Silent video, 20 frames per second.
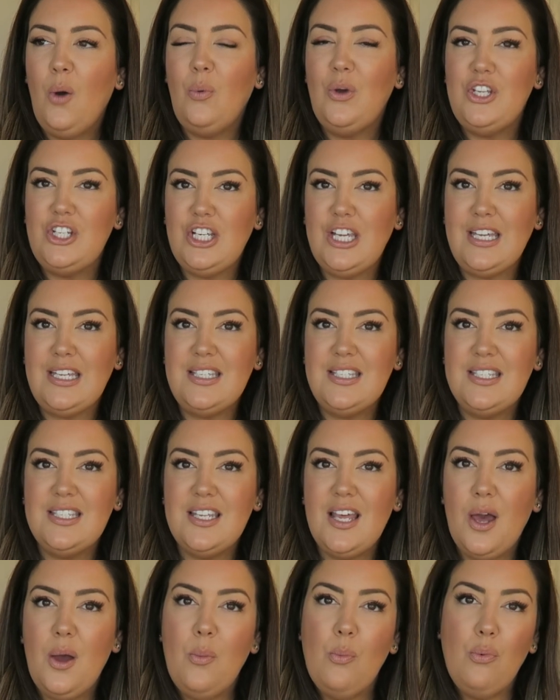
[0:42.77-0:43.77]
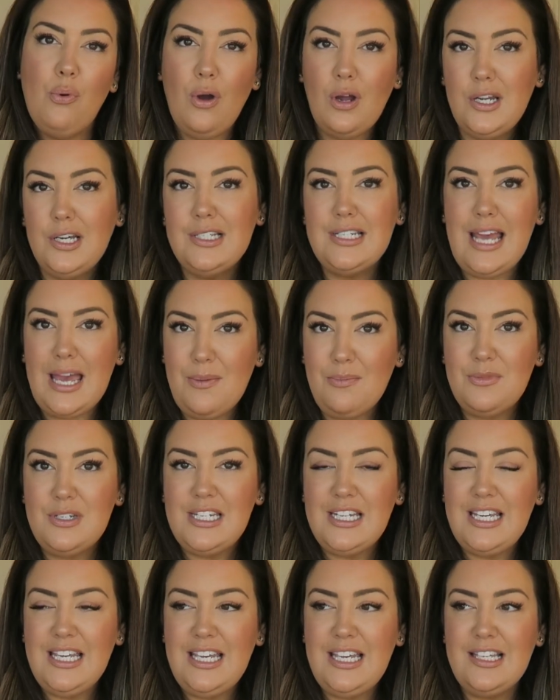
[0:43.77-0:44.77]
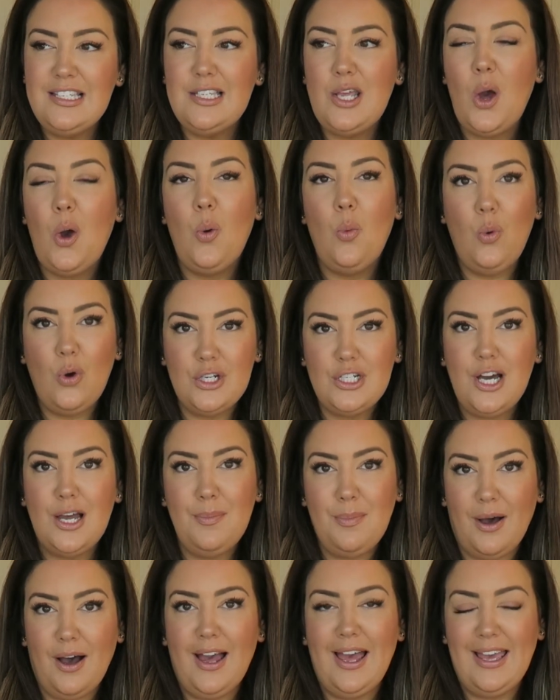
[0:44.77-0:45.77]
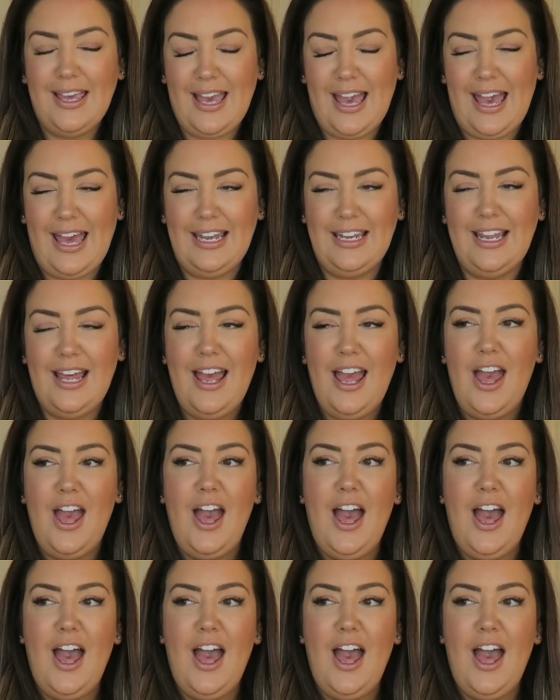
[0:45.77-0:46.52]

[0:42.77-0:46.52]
which is product empties, would I buy again?